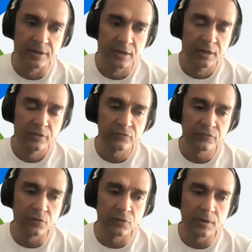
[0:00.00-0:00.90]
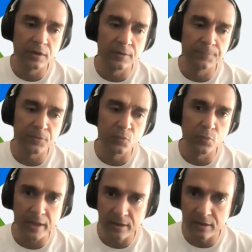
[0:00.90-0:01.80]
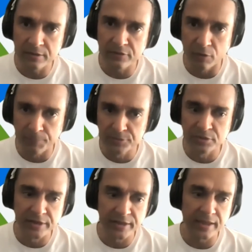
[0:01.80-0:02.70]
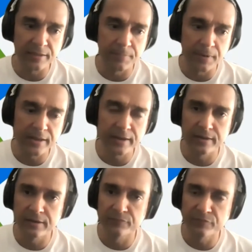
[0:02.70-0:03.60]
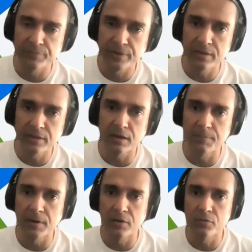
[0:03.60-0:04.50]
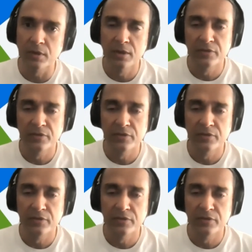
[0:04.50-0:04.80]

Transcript: So uh, when this opportunity came by in terms of bringing about